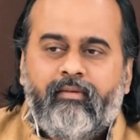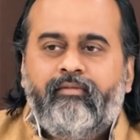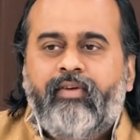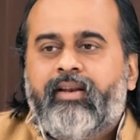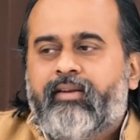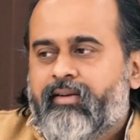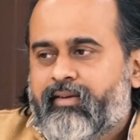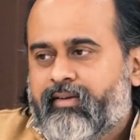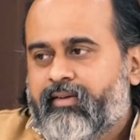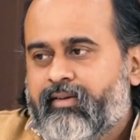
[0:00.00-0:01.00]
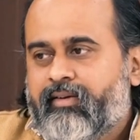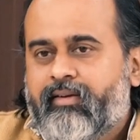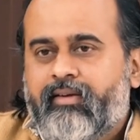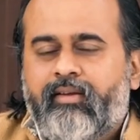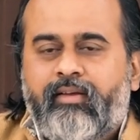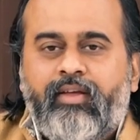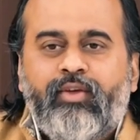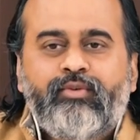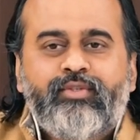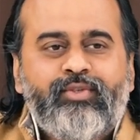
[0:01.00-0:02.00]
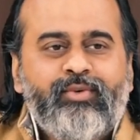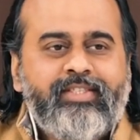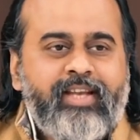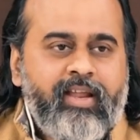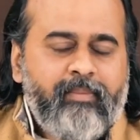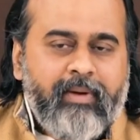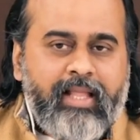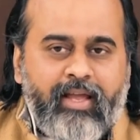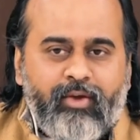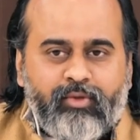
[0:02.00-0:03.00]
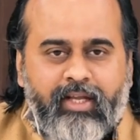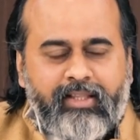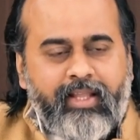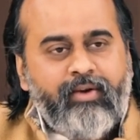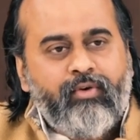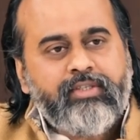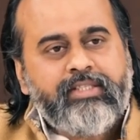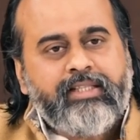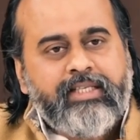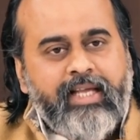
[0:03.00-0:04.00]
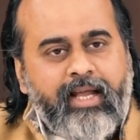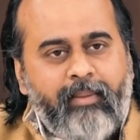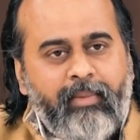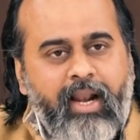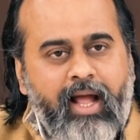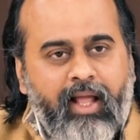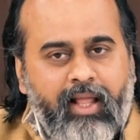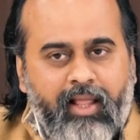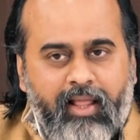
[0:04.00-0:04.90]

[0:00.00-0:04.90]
when he used to stay in Badayu, then there was the Dashara Mela.